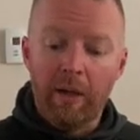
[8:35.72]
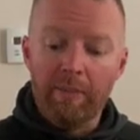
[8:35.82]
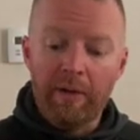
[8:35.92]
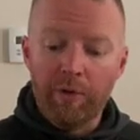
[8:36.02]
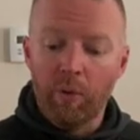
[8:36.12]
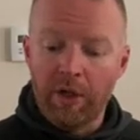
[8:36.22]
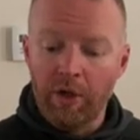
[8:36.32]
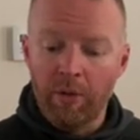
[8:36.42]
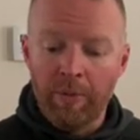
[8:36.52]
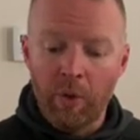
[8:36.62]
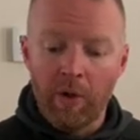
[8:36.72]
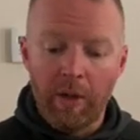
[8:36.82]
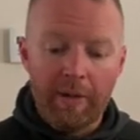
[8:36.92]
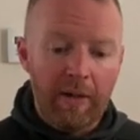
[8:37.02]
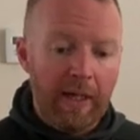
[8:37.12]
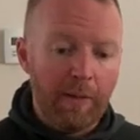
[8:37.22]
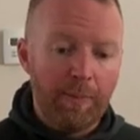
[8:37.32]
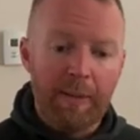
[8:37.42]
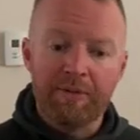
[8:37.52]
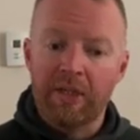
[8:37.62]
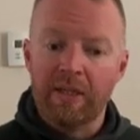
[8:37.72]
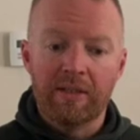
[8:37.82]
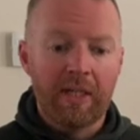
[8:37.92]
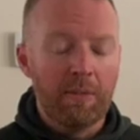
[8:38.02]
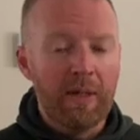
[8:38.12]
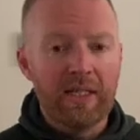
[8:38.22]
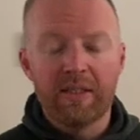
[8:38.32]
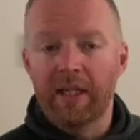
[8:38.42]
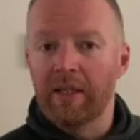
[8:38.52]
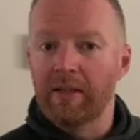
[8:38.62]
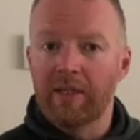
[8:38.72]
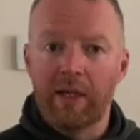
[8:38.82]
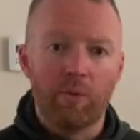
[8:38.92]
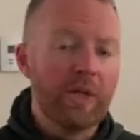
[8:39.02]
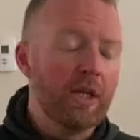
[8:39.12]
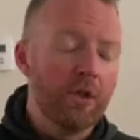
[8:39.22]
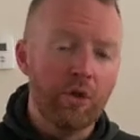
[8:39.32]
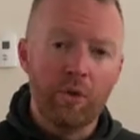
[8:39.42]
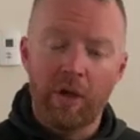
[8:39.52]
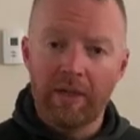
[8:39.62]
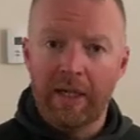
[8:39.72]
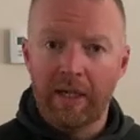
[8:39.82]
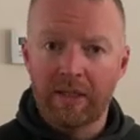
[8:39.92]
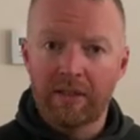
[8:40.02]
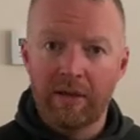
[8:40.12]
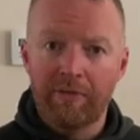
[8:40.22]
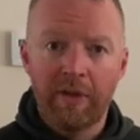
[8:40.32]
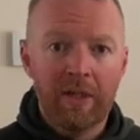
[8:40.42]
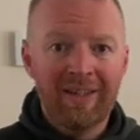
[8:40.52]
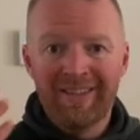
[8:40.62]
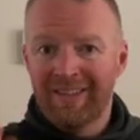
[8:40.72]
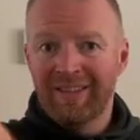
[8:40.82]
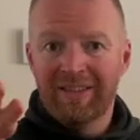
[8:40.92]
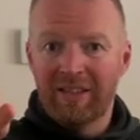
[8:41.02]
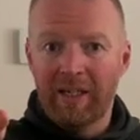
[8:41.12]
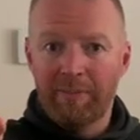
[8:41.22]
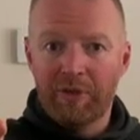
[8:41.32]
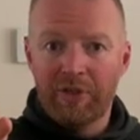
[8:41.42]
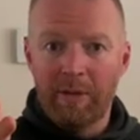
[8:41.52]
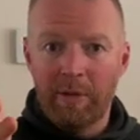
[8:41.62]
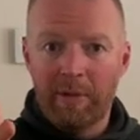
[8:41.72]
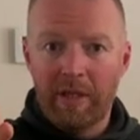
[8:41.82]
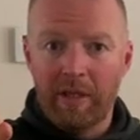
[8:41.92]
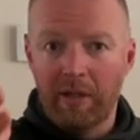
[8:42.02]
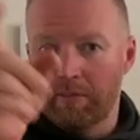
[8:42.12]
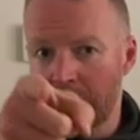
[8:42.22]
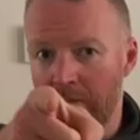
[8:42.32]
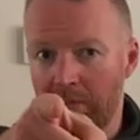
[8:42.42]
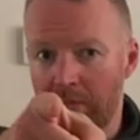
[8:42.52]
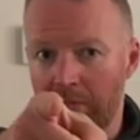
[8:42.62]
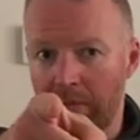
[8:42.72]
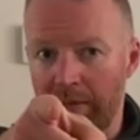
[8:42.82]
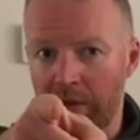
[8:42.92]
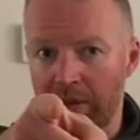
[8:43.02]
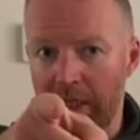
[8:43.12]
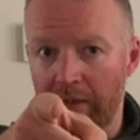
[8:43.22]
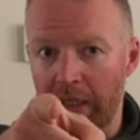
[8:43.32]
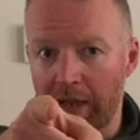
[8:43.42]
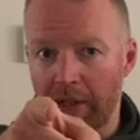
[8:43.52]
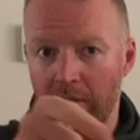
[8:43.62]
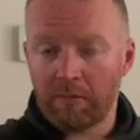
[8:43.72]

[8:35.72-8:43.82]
If you want to know more about how to prep skins, how to make skins, how to re-glue, all that kind of stuff, sign up for Skimo Monthly. Have a good day. Get out there.